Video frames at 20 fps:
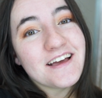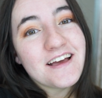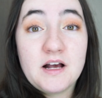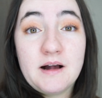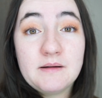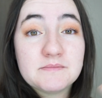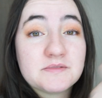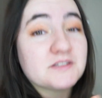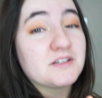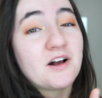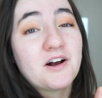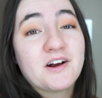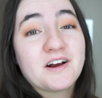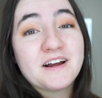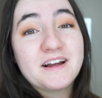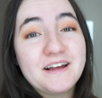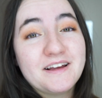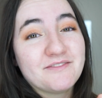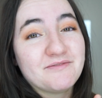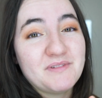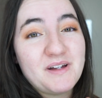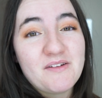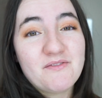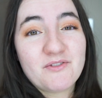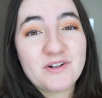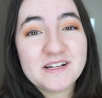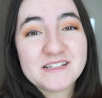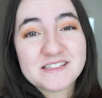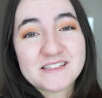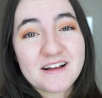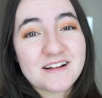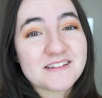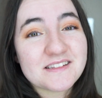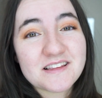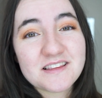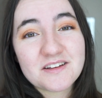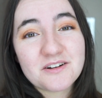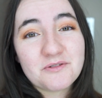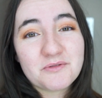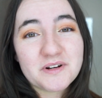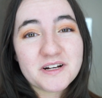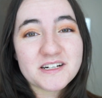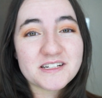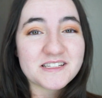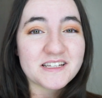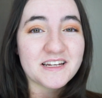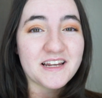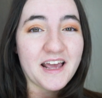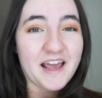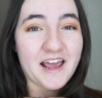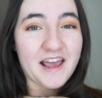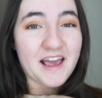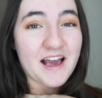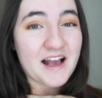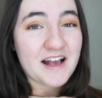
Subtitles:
I'm sorry if my voice sounds a little weird today.